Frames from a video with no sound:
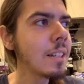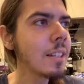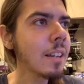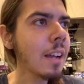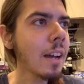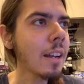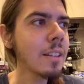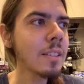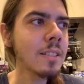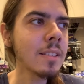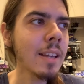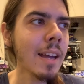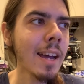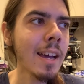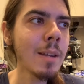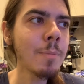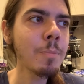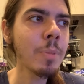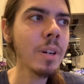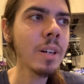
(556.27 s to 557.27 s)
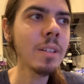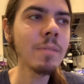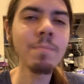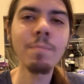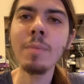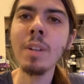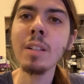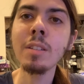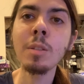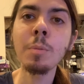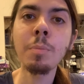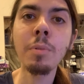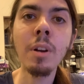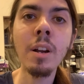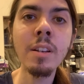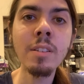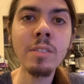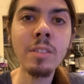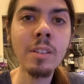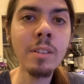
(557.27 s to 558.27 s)
Kind of sad, but not
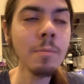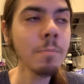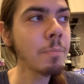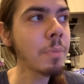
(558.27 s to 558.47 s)
surprising.